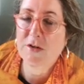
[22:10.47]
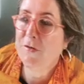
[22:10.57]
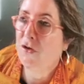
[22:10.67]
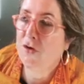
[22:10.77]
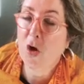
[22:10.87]
if
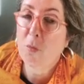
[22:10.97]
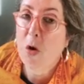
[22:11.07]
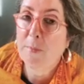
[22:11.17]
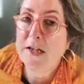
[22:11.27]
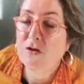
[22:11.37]
you don't
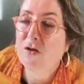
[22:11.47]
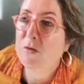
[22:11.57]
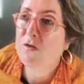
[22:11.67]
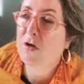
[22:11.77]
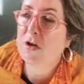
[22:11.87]
want me to do
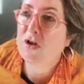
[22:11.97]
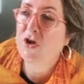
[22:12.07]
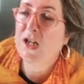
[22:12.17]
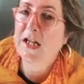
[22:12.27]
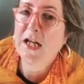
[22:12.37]

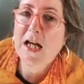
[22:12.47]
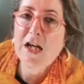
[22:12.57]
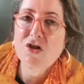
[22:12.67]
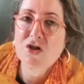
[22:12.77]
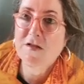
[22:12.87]
astrology,
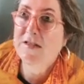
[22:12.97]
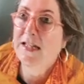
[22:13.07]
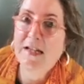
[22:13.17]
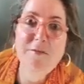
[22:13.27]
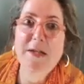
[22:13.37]
just
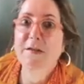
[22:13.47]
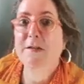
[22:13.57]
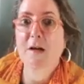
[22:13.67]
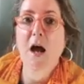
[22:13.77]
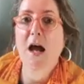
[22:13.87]
give me a
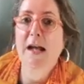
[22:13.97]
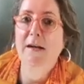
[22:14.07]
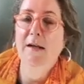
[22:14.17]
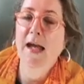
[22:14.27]
sign.